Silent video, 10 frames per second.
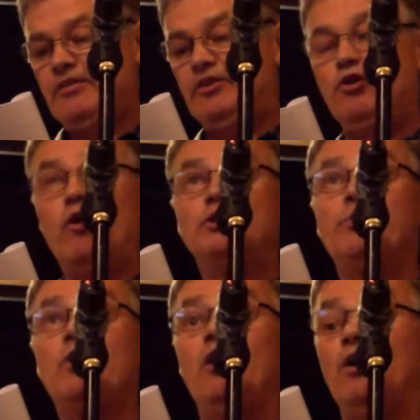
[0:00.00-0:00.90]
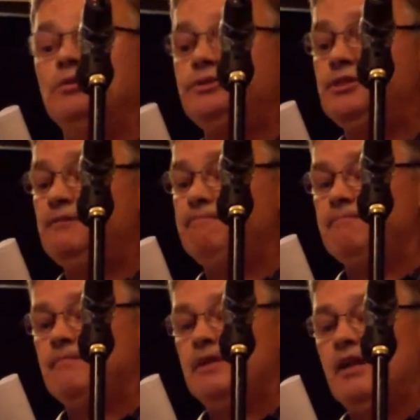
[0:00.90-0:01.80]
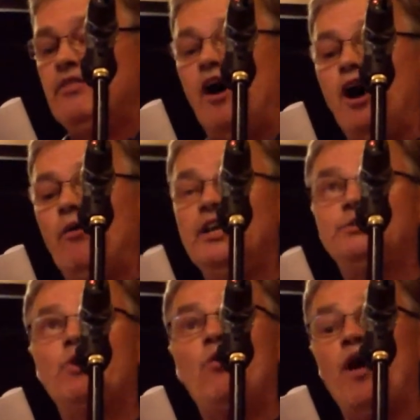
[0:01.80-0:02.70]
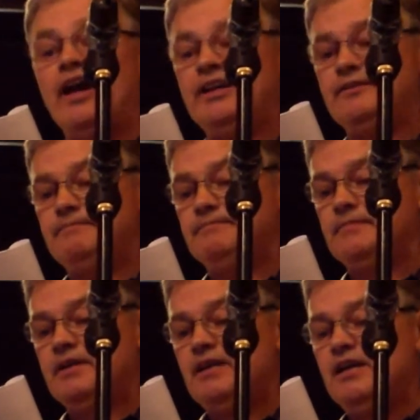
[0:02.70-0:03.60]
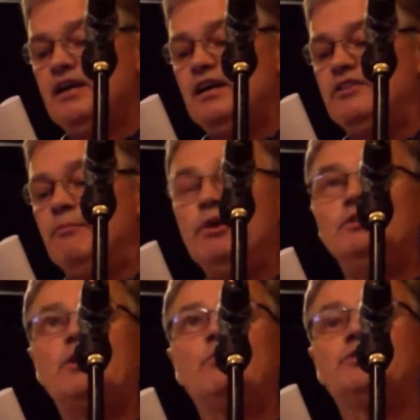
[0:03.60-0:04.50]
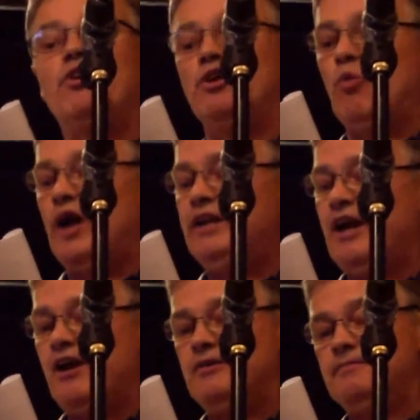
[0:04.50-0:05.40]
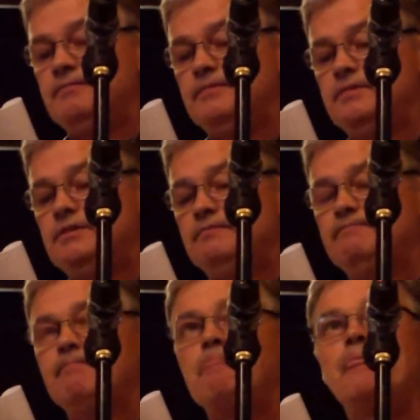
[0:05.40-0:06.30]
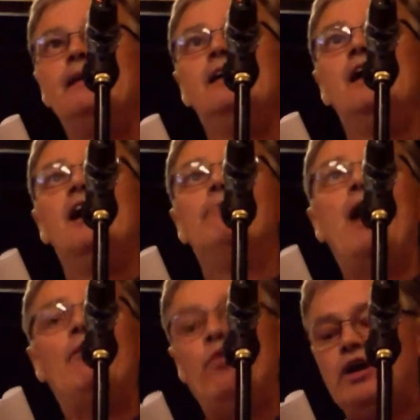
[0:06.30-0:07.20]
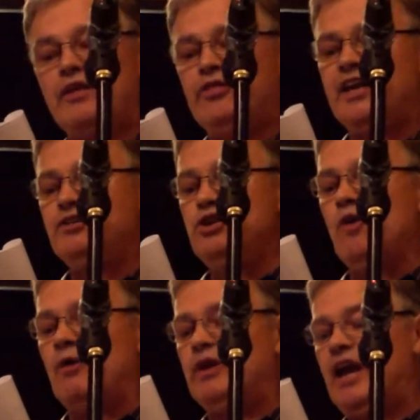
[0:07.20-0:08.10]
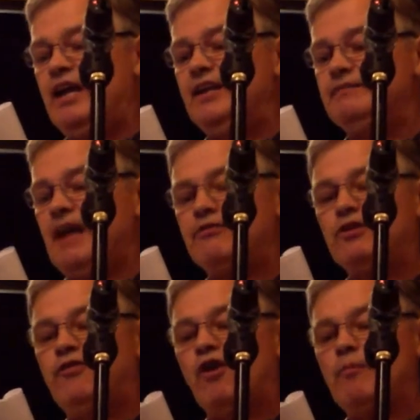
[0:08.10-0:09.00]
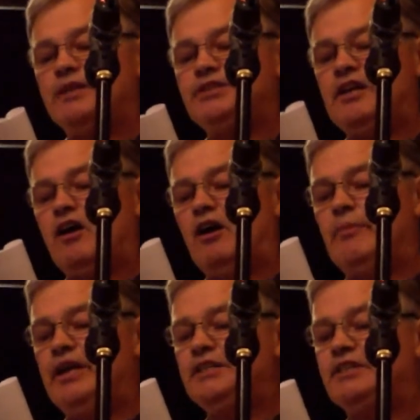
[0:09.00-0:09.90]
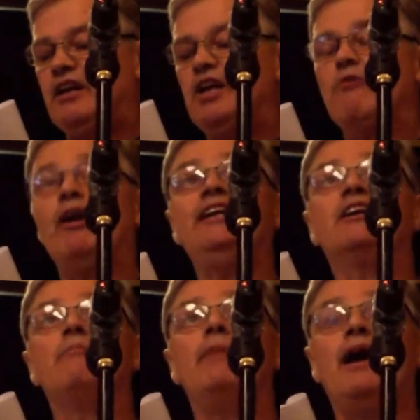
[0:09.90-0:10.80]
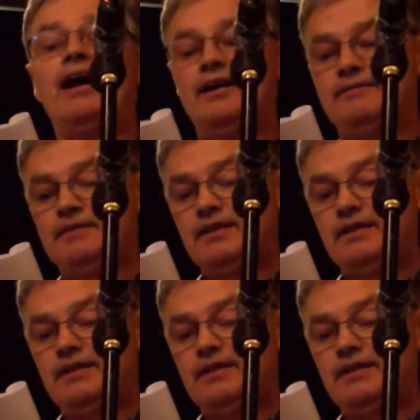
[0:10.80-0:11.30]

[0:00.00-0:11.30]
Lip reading: The doors were closed, the hallways were quiet, the music was turned way down. Bob Wood, I think, knew I would hate it. After 4 months, he called me and he said, are you ready to come back?